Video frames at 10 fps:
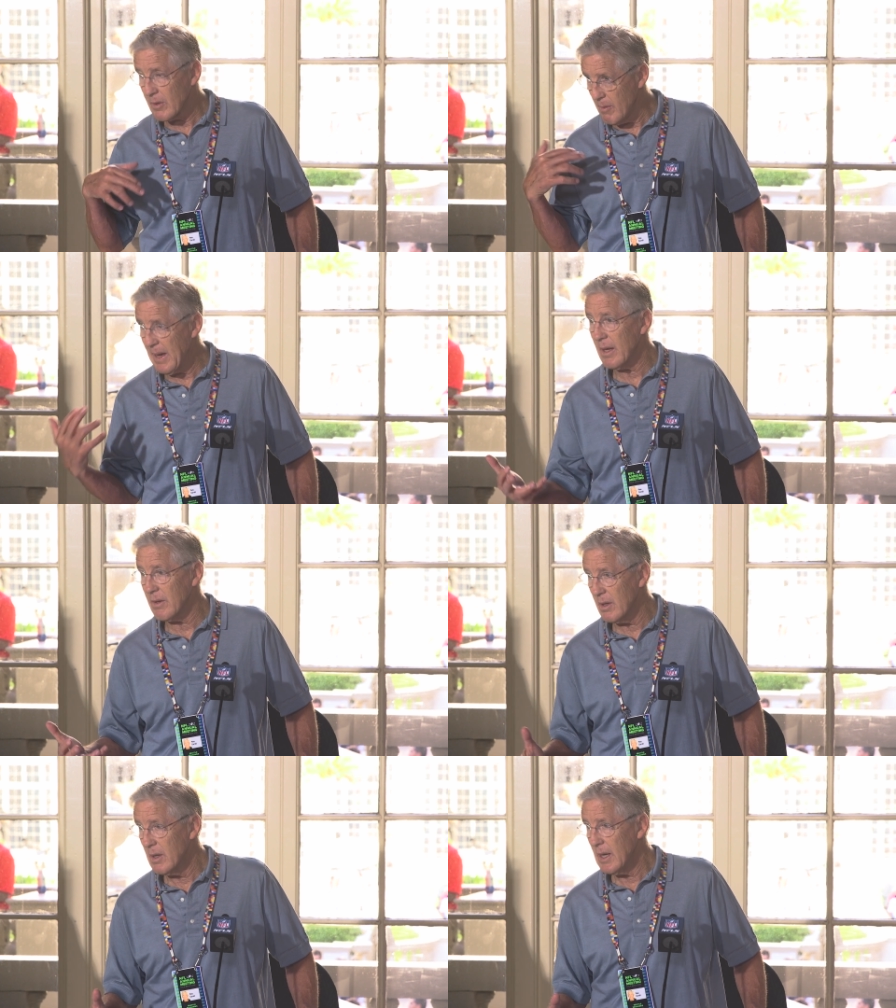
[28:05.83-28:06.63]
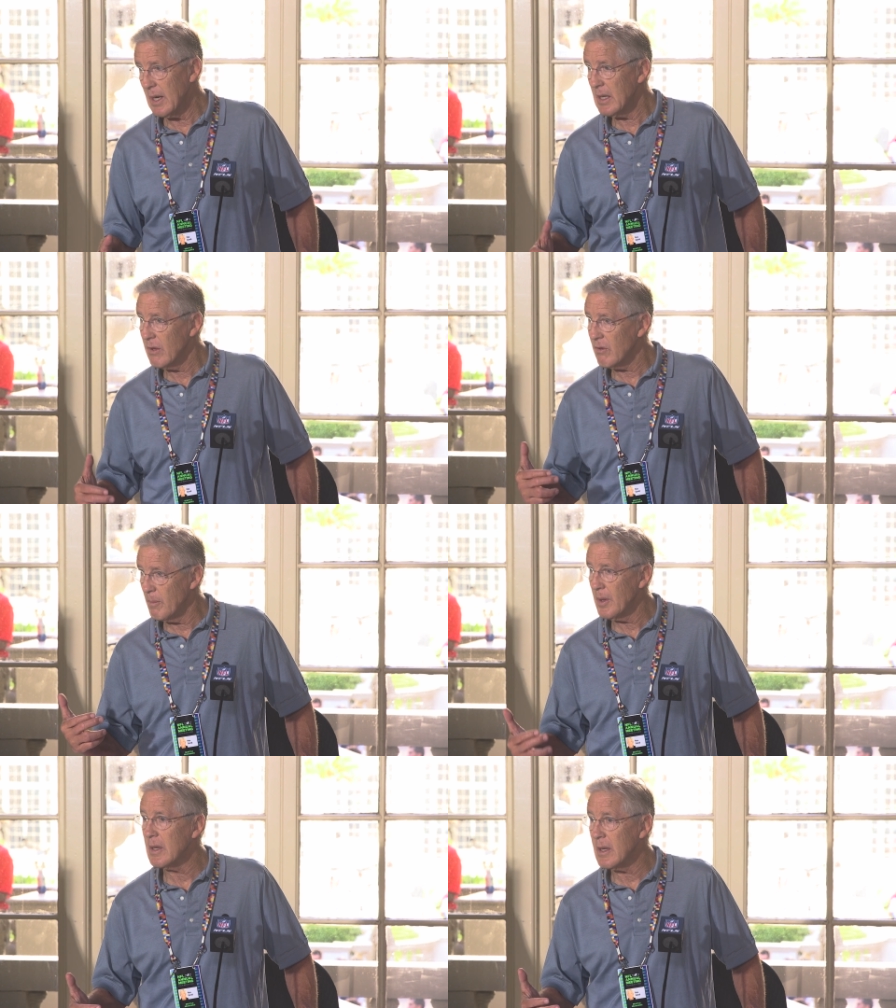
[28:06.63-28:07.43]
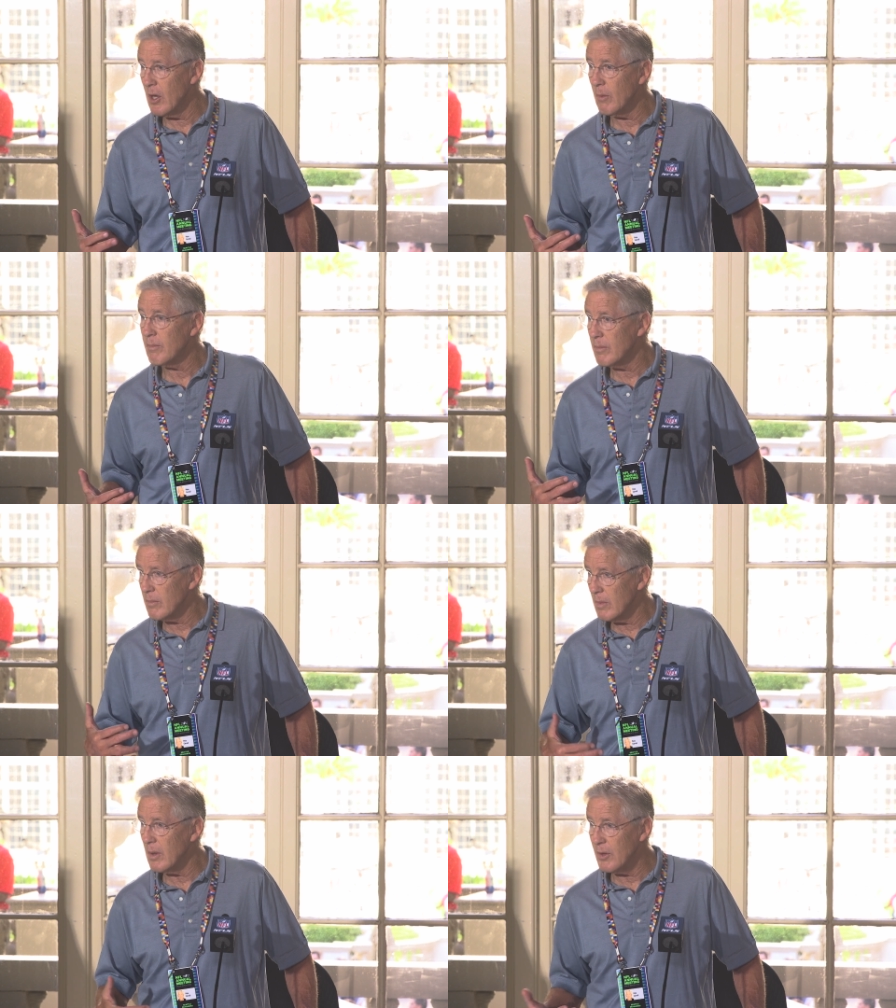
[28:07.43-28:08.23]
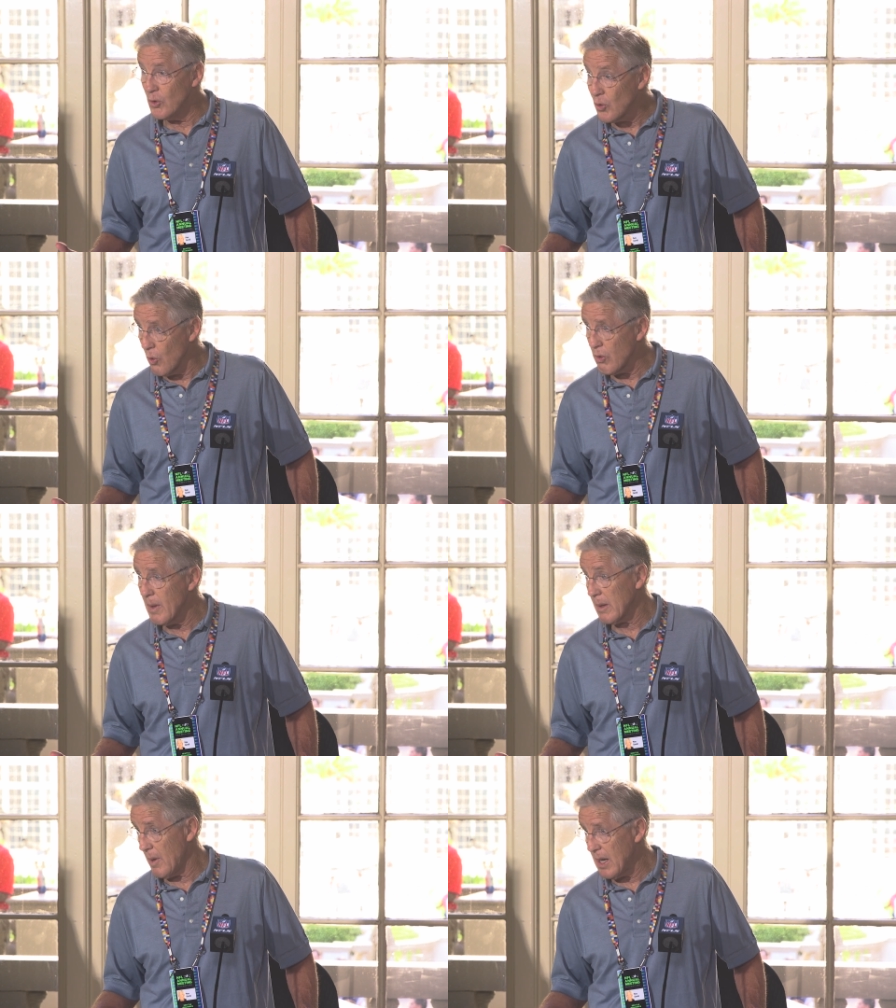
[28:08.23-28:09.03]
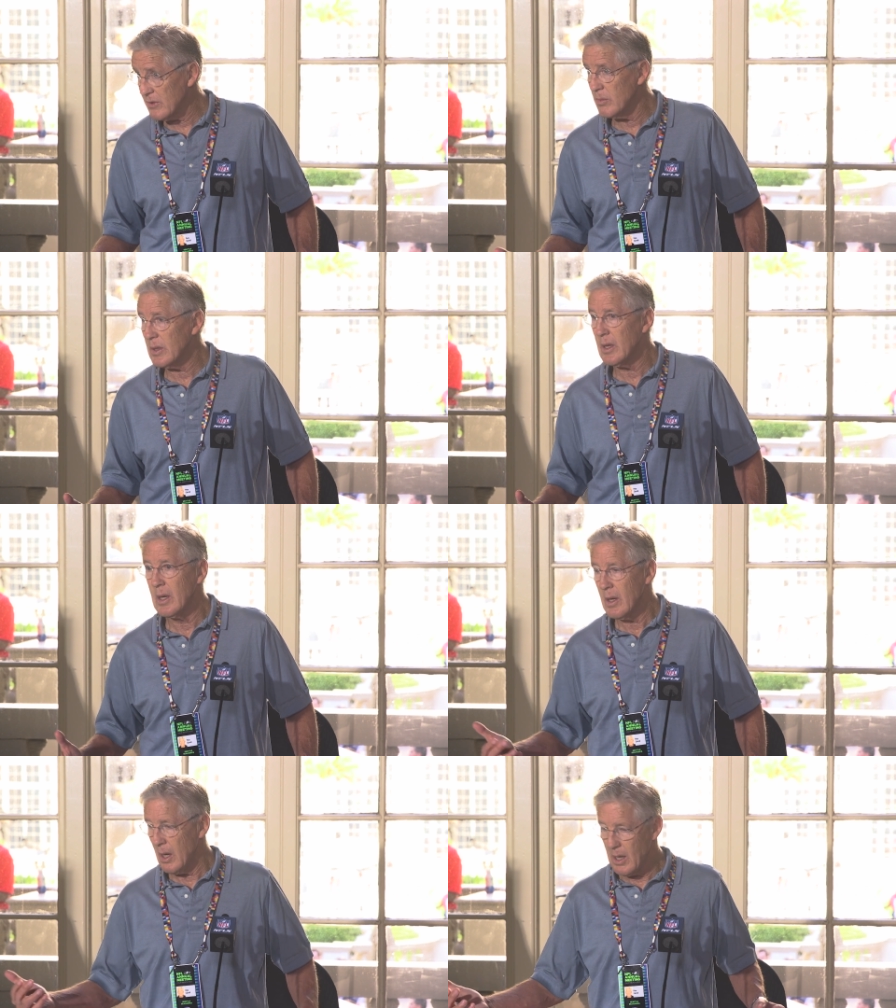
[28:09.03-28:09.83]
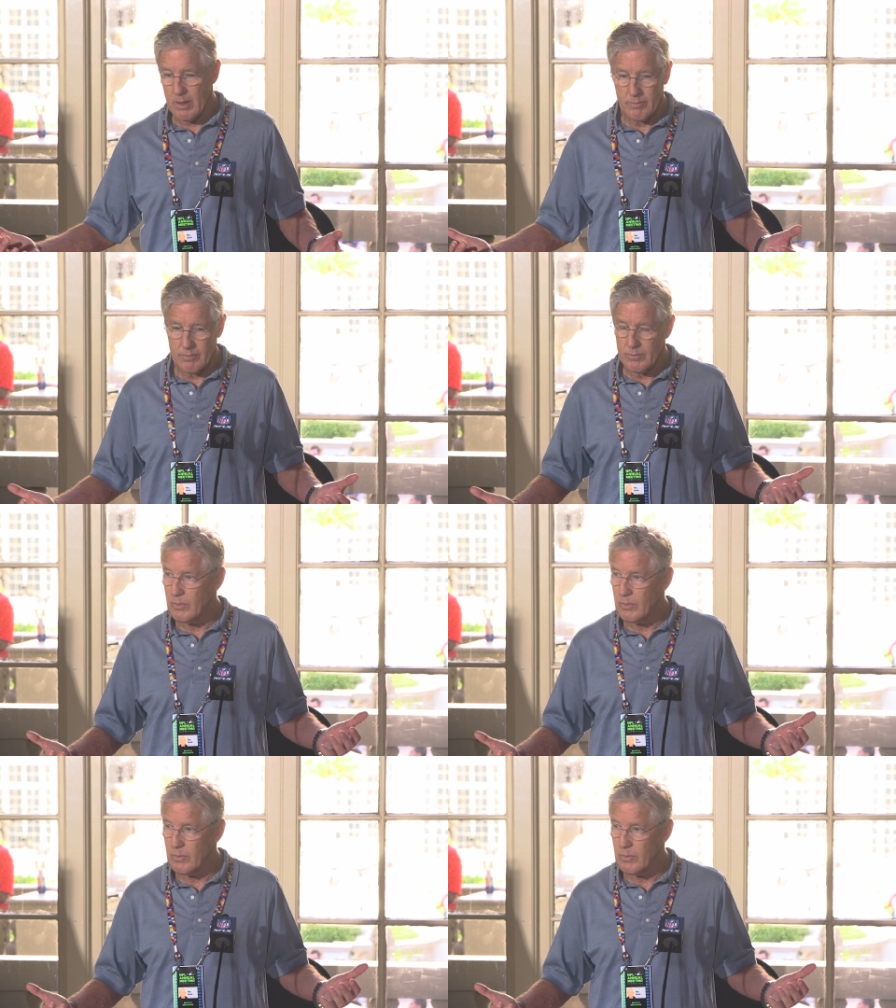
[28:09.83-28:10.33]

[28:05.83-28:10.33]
command and his ability to help a new quarterback possibly um,